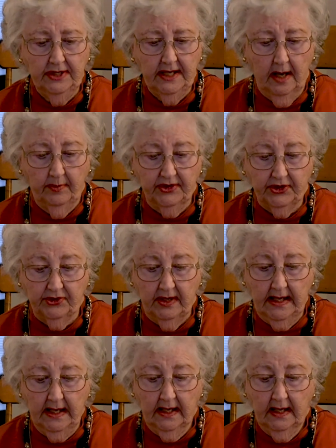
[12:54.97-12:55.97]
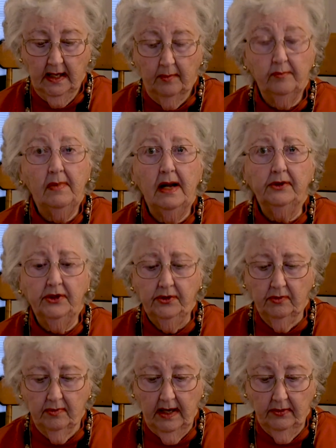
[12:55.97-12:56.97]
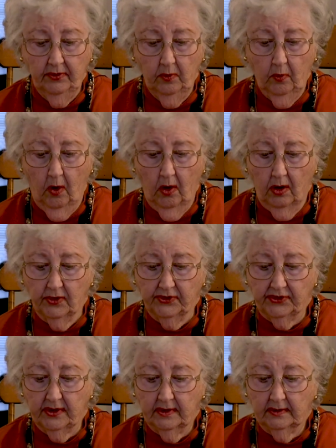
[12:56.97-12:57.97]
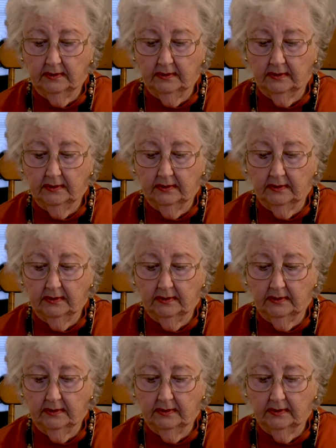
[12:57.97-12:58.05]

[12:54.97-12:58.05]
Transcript: Tapestry mounted around the walls.